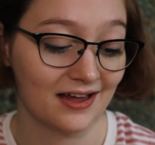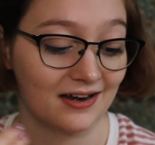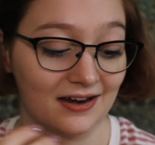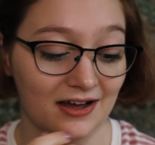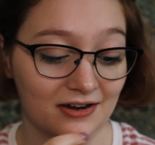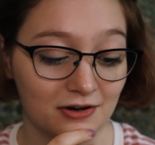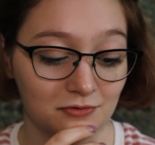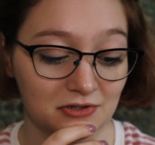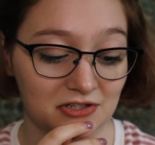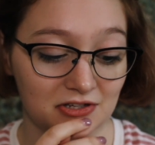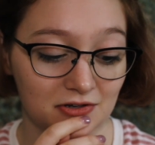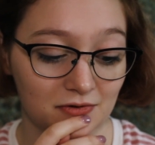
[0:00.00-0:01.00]
and not
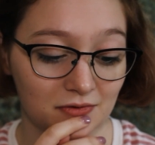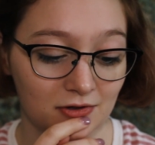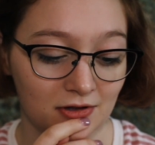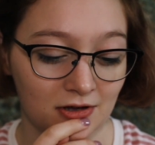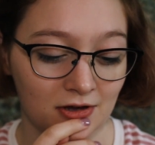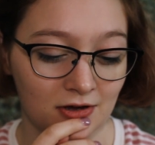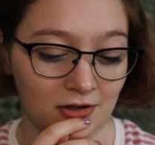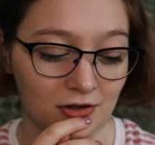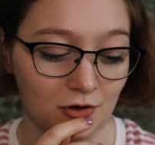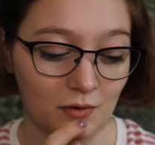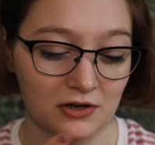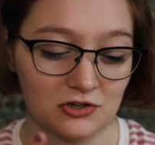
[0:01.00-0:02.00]
notice you.
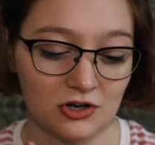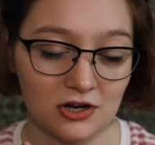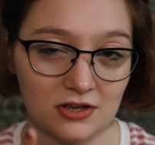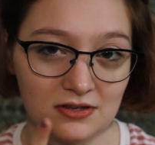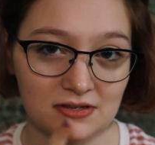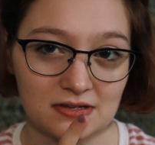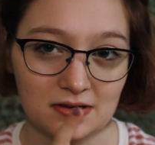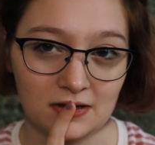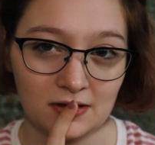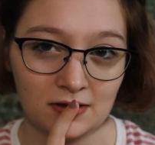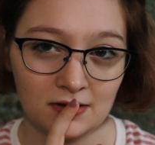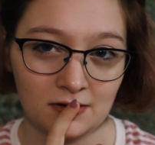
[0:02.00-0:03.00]
The question is,
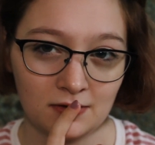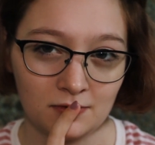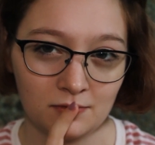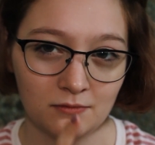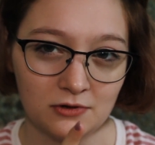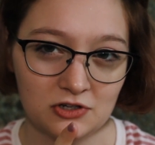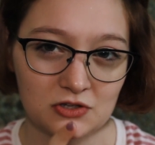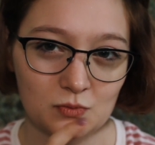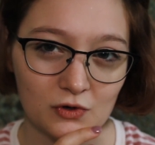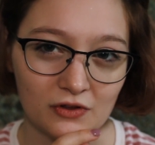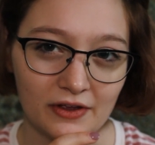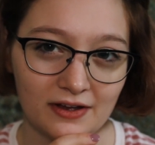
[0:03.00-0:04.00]
which is
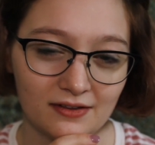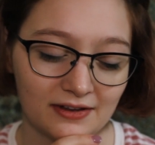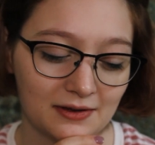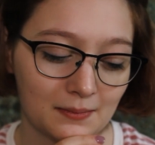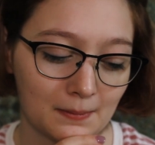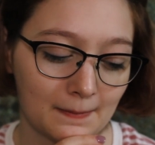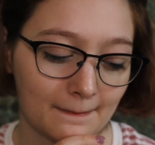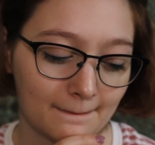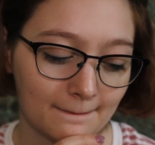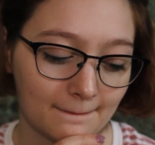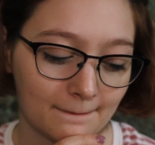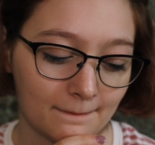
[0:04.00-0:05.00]
more likely?"
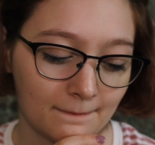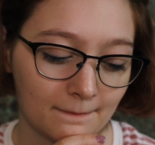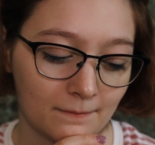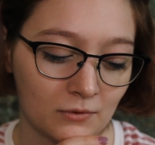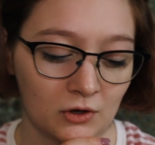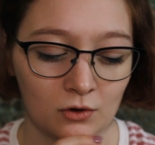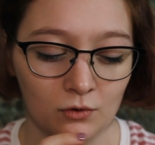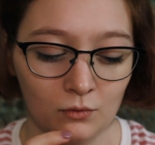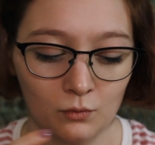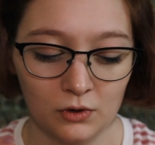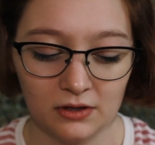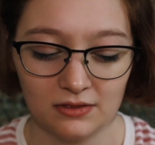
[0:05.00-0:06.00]

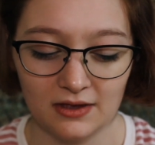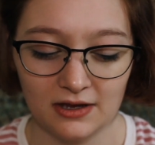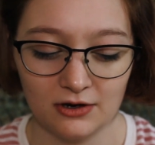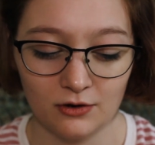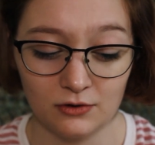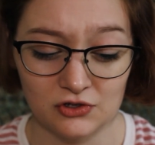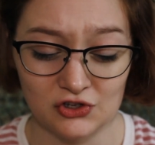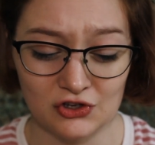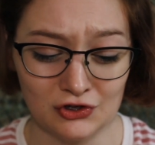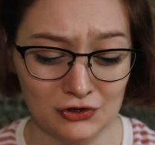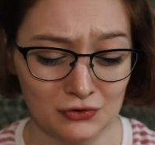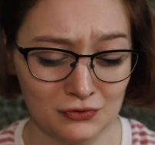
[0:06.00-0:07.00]
"Wouldn't they notice
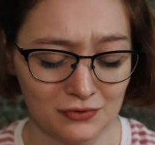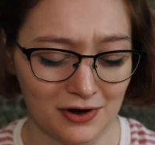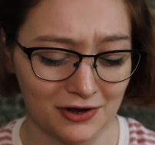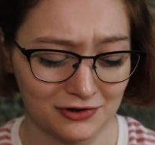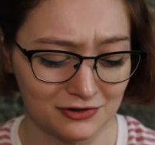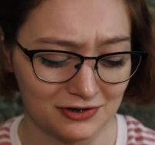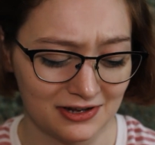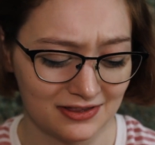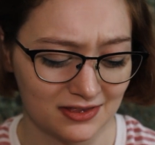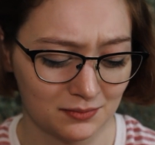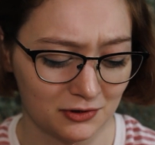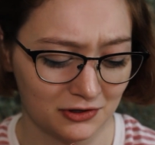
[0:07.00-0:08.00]
you
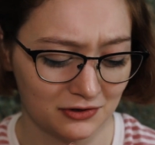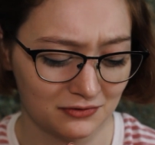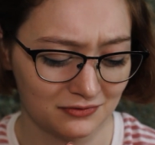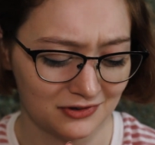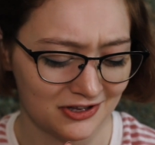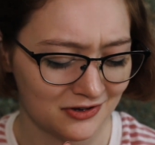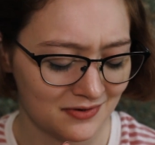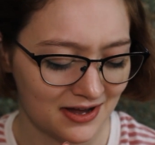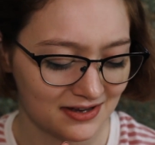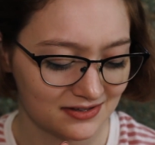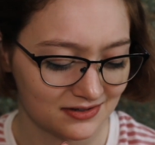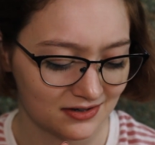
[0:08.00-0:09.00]
underneath the balloon?" you
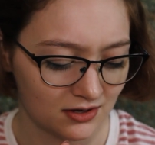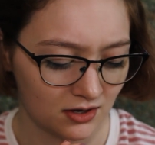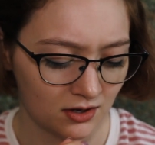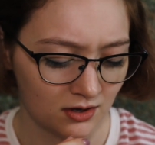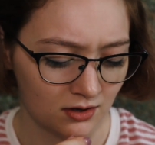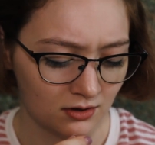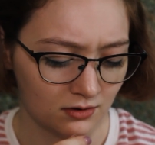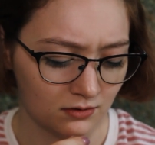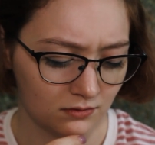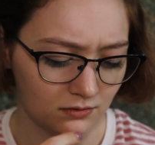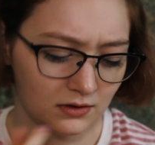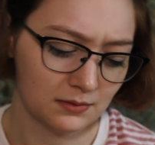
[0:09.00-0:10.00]
asked.
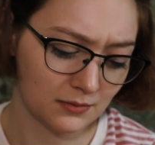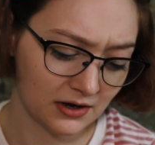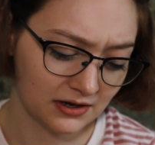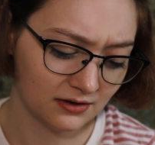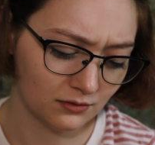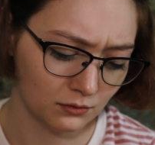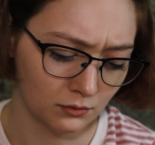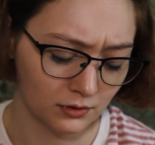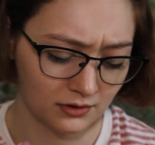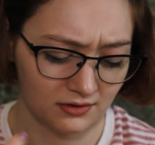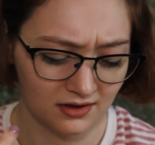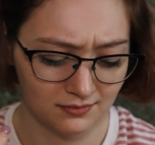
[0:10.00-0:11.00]
"They might,
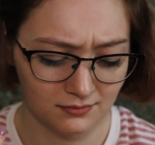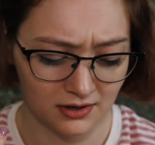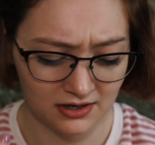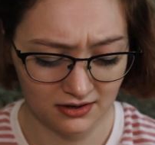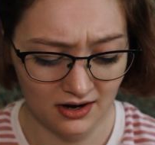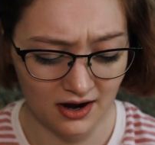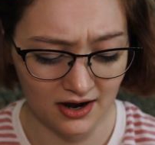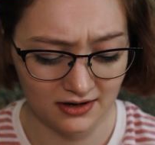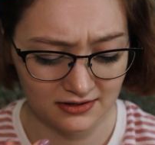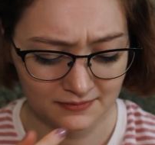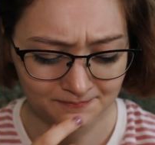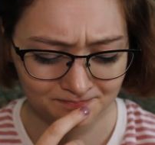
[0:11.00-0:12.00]
or they might not,"